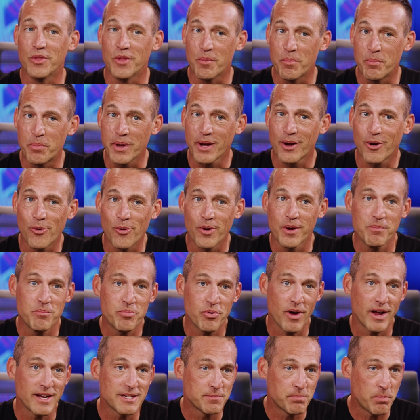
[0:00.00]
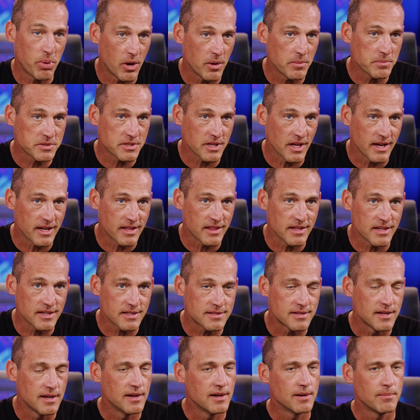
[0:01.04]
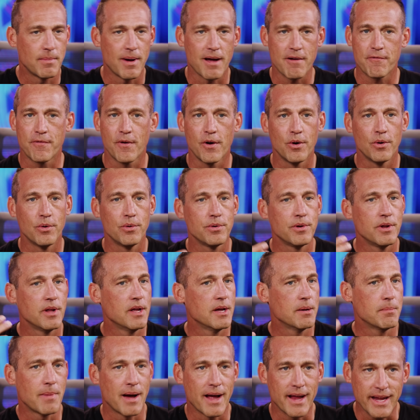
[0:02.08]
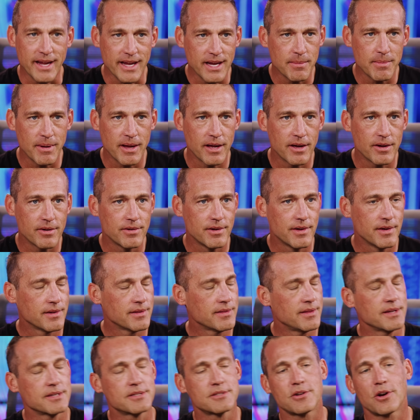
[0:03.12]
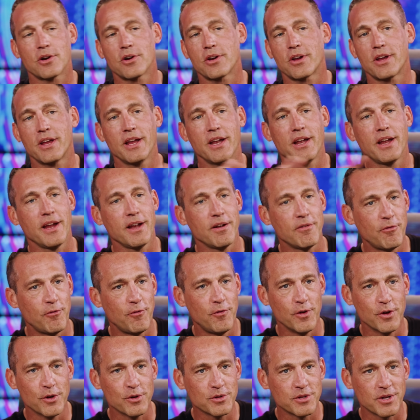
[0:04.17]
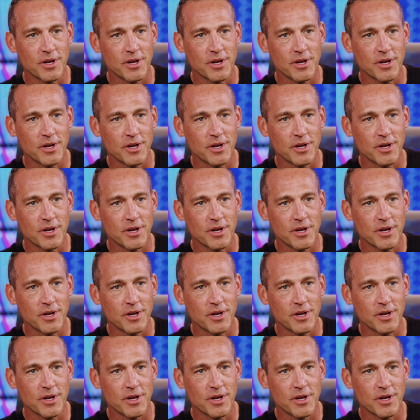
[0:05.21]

the Bitcoin price pumps like this, my phone, my email, they start getting filled